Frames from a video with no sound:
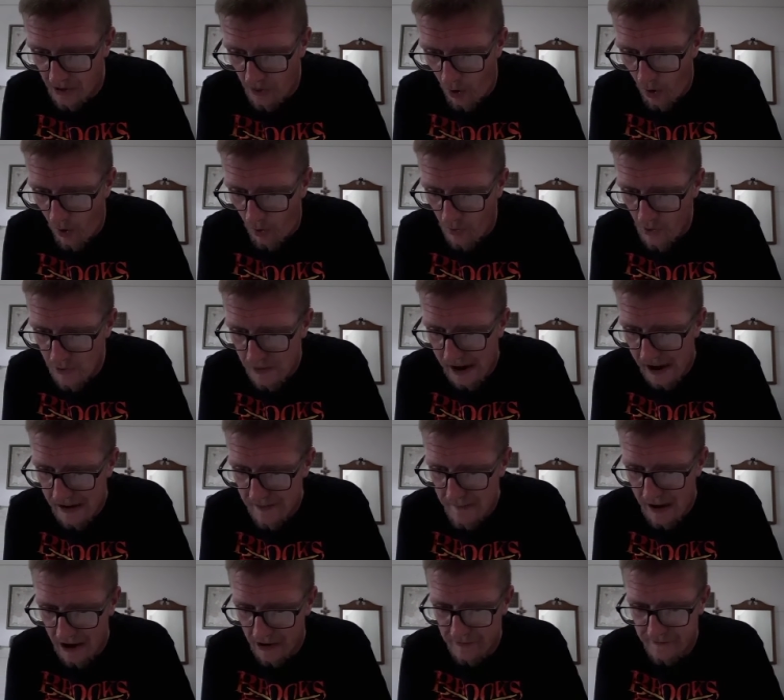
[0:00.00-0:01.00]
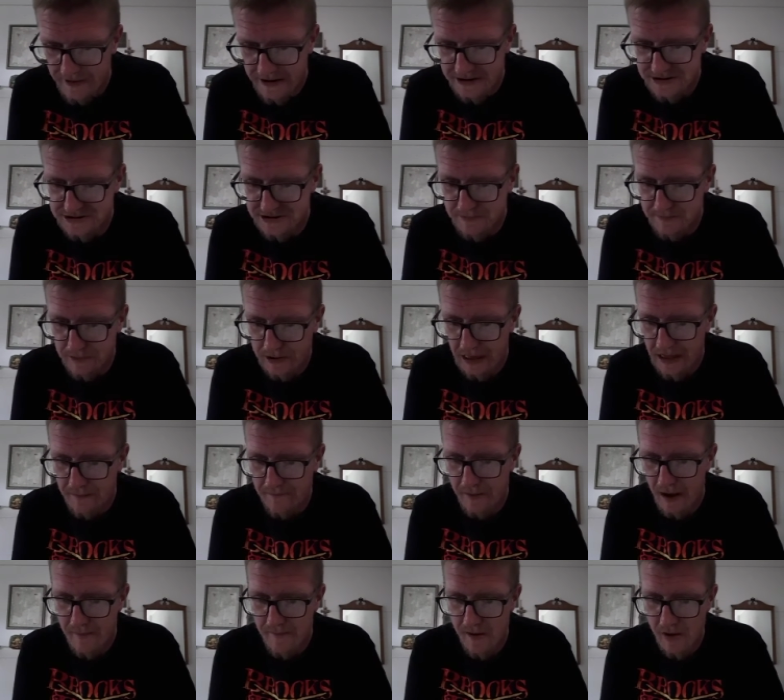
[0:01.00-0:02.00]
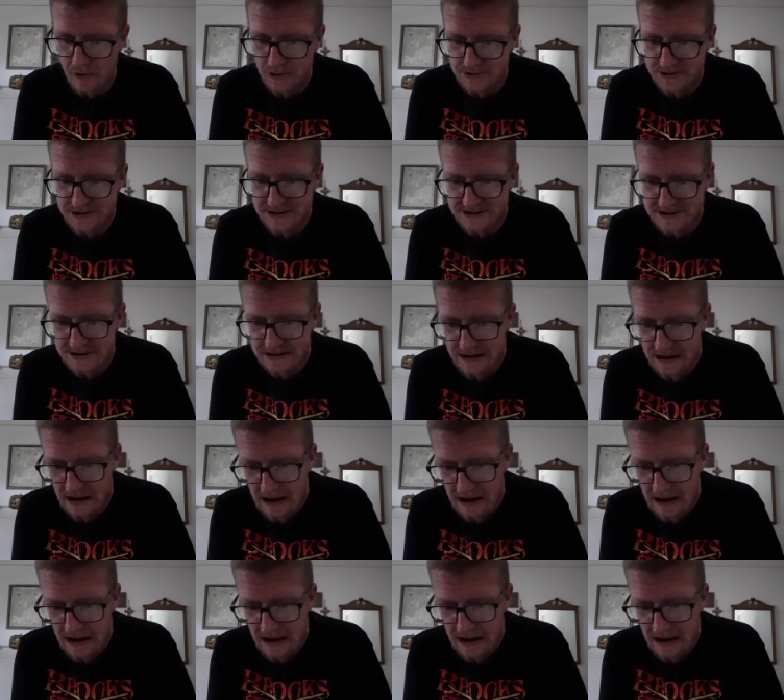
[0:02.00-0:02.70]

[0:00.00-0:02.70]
all who came out of Egypt led by Moses?